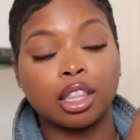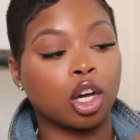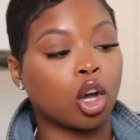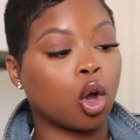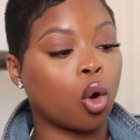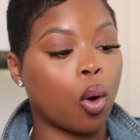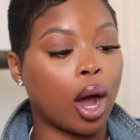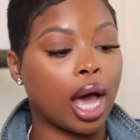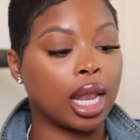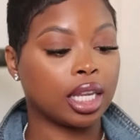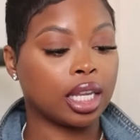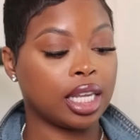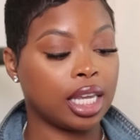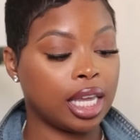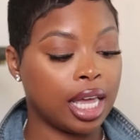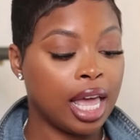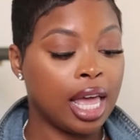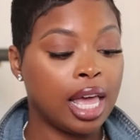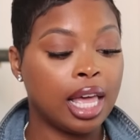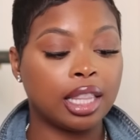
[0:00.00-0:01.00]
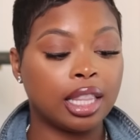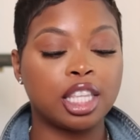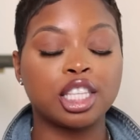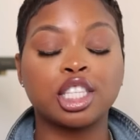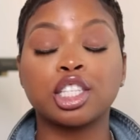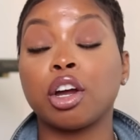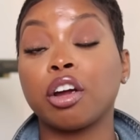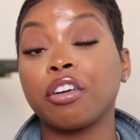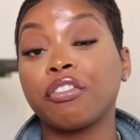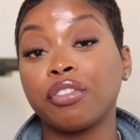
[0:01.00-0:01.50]
The quality, this
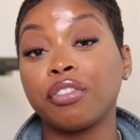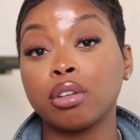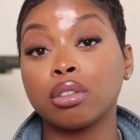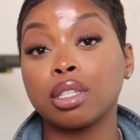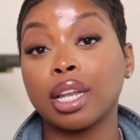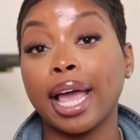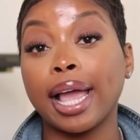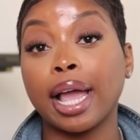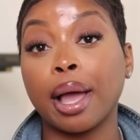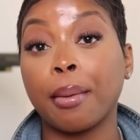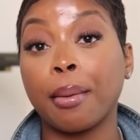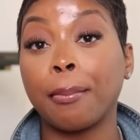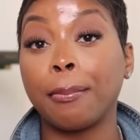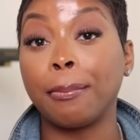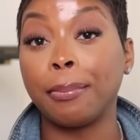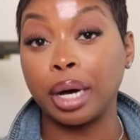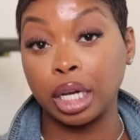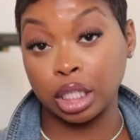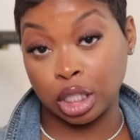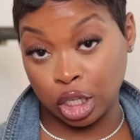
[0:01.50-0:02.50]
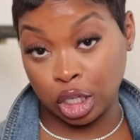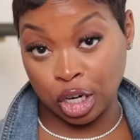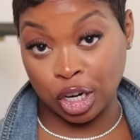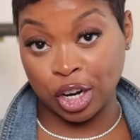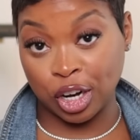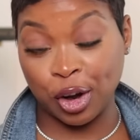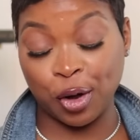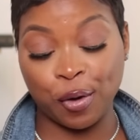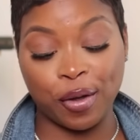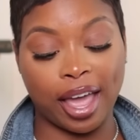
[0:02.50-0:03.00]
skirt feels like
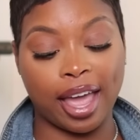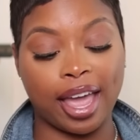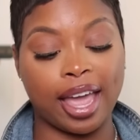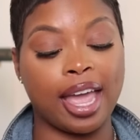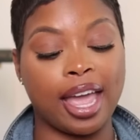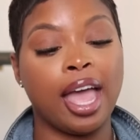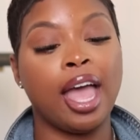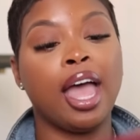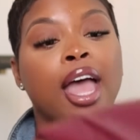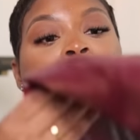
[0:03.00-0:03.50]
butter, okay?